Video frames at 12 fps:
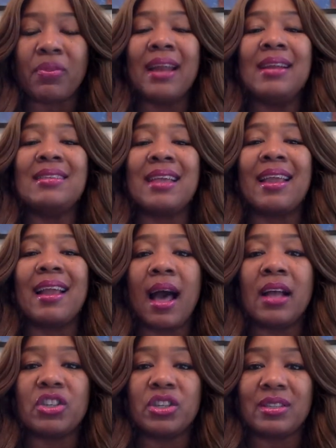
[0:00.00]
That is a
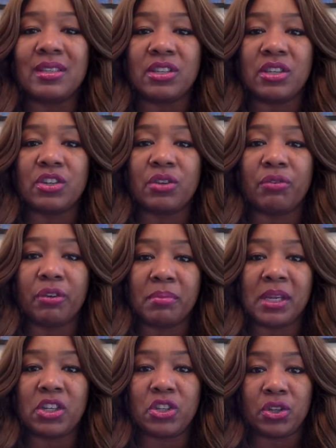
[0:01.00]
conscious decision for
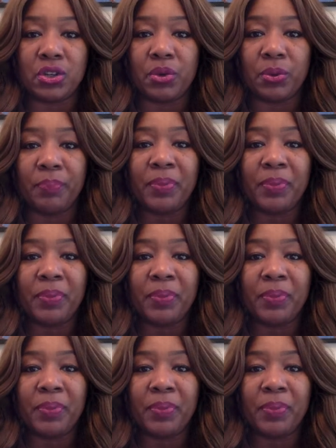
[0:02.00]
me to do.